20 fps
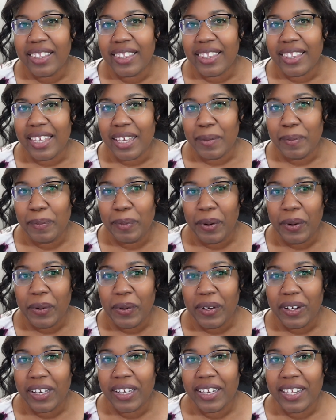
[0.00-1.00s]
They
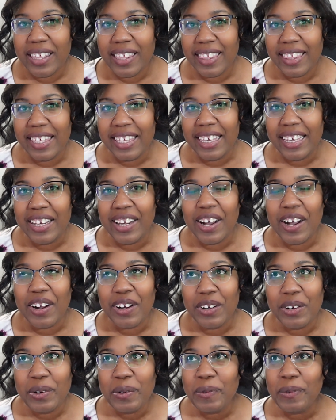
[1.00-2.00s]
broke the
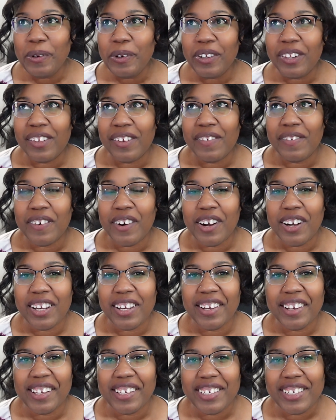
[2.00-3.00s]
cardinal rule of
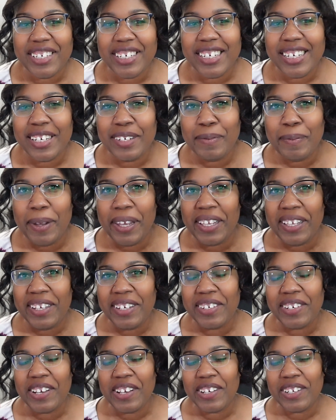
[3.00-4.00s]
archaeology and
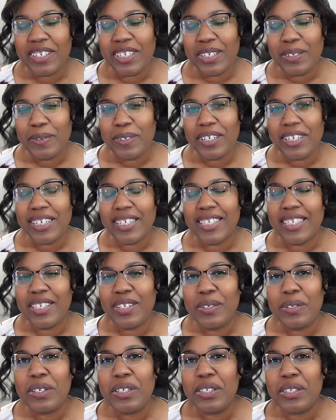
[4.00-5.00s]
paleontology, which is
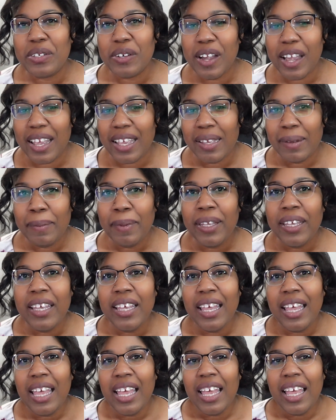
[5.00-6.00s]
you describe
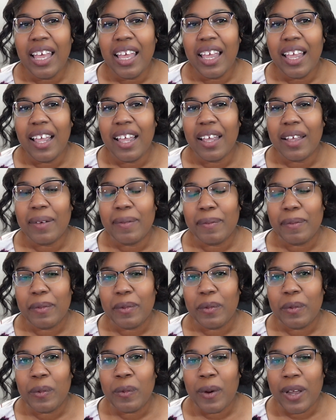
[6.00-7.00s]

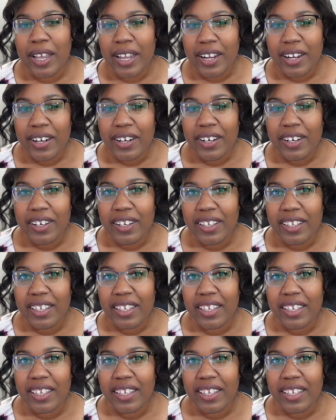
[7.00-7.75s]
where